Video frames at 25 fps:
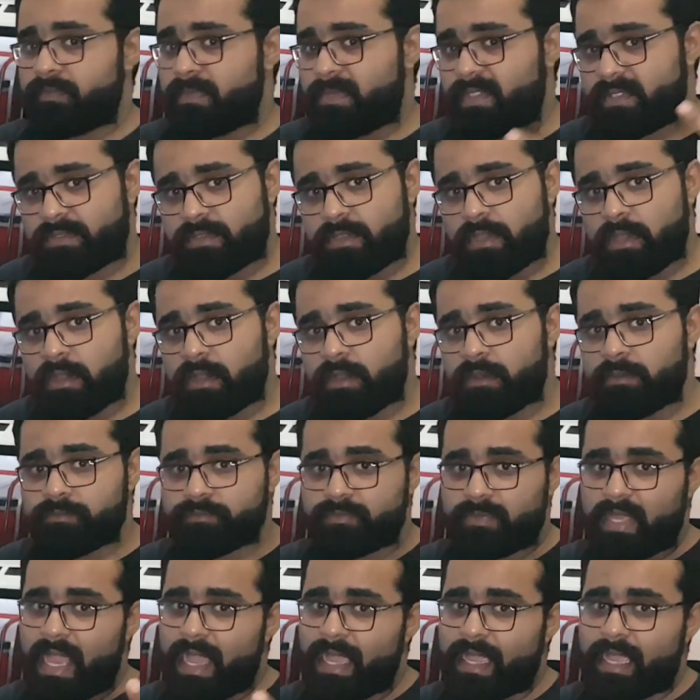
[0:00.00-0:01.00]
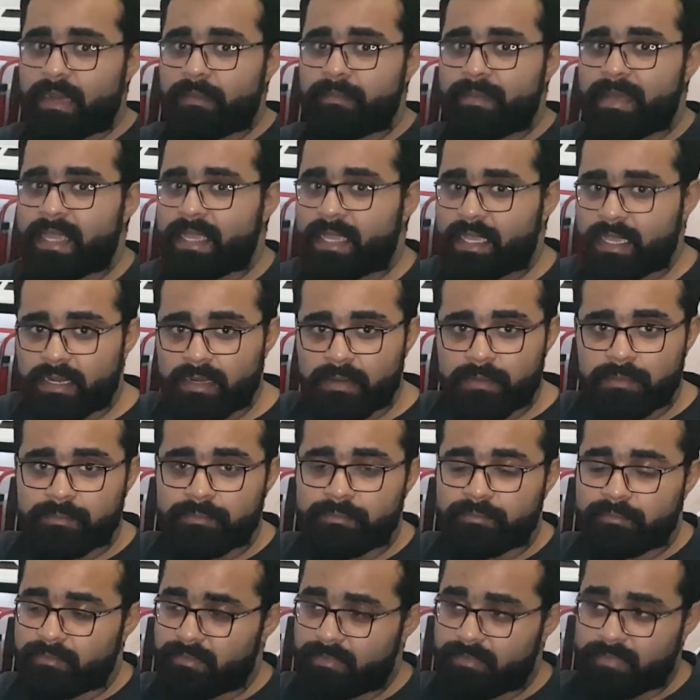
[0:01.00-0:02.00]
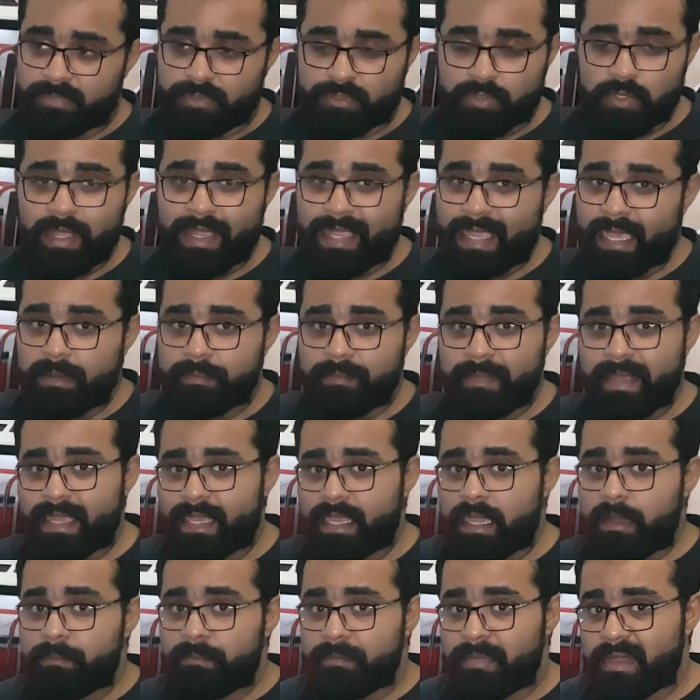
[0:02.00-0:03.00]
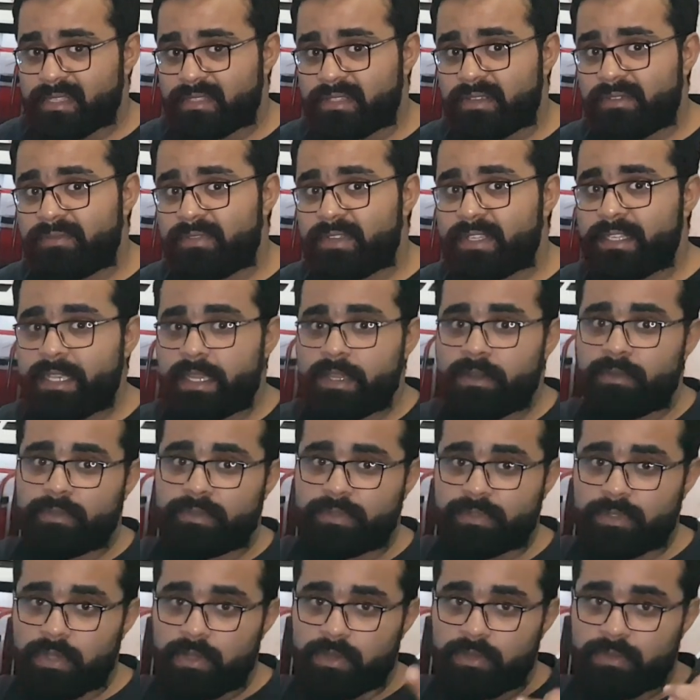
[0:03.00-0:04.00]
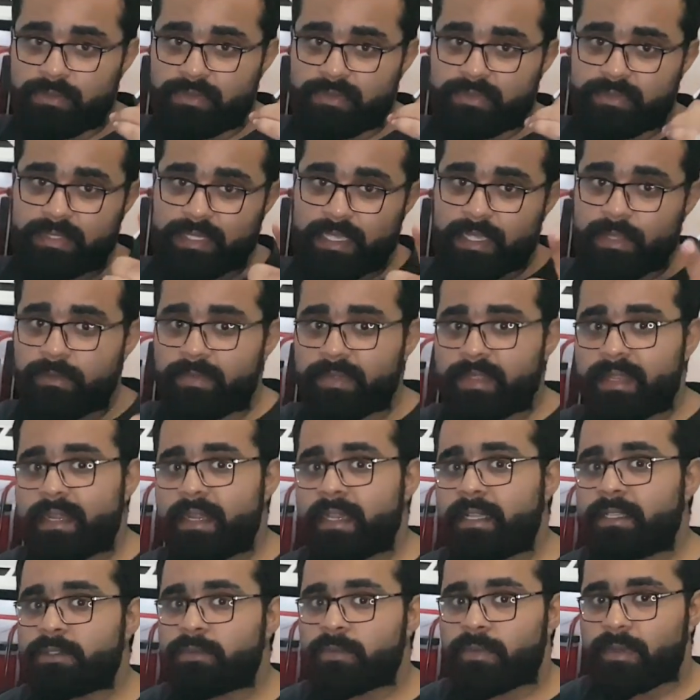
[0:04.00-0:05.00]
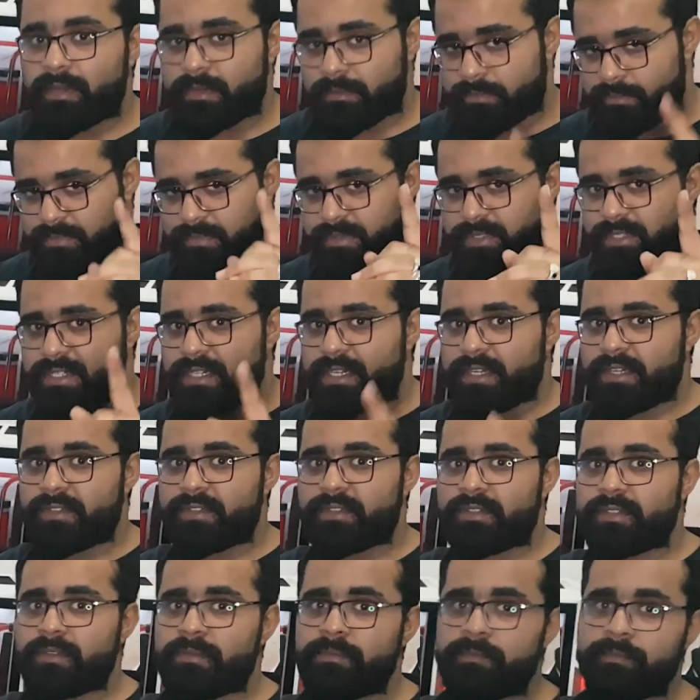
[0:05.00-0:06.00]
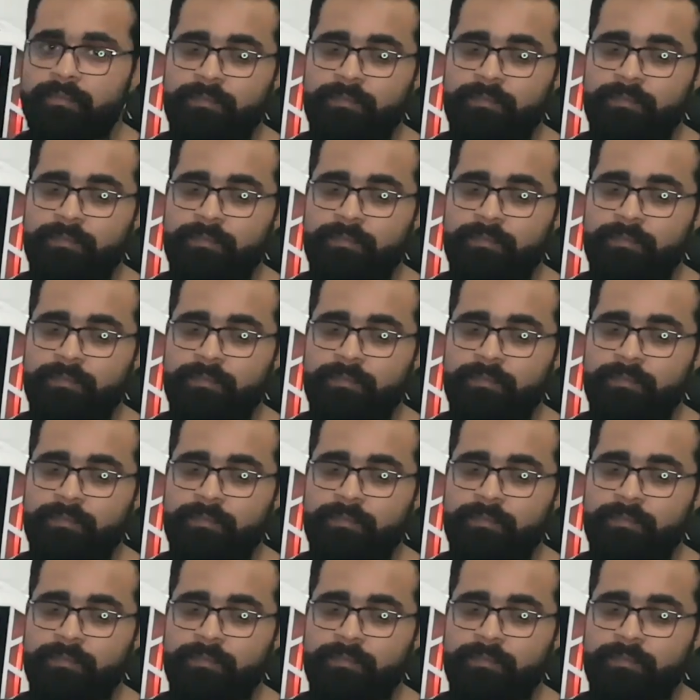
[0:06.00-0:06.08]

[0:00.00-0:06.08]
so I can make an um, So I can make a better video. So see you in the next one. Cheers.